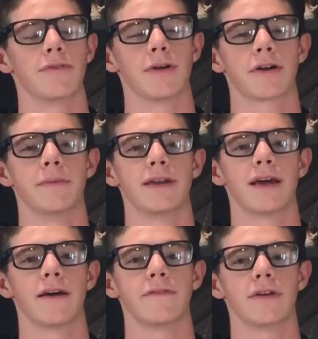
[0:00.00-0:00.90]
recommend
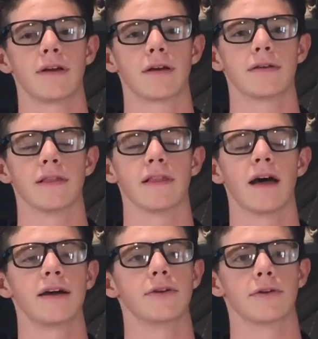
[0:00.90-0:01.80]
having
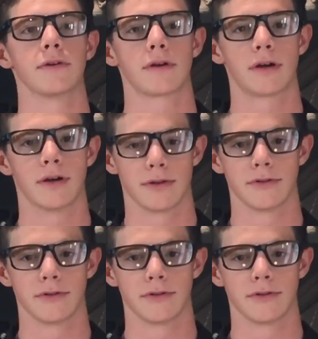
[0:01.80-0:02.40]
lighter colors.